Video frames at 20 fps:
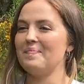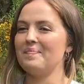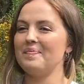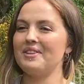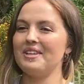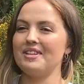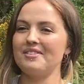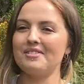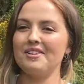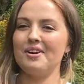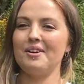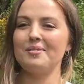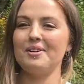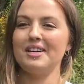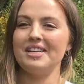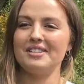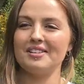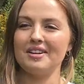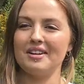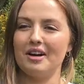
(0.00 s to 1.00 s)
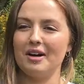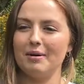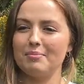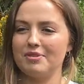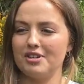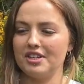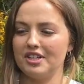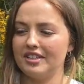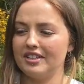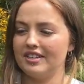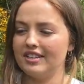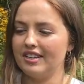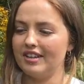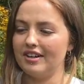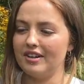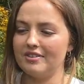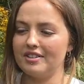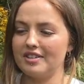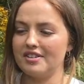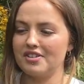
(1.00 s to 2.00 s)
There's always an option, you
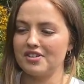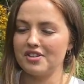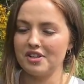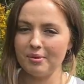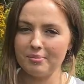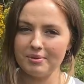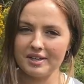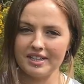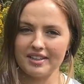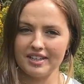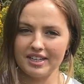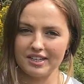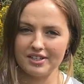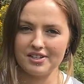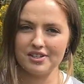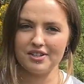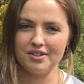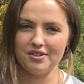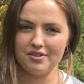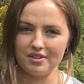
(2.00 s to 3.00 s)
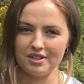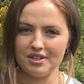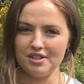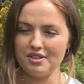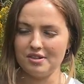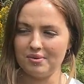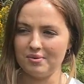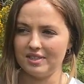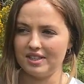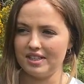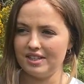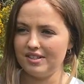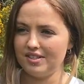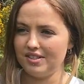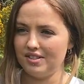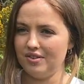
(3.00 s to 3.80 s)
know, there's so many things that you can do with this.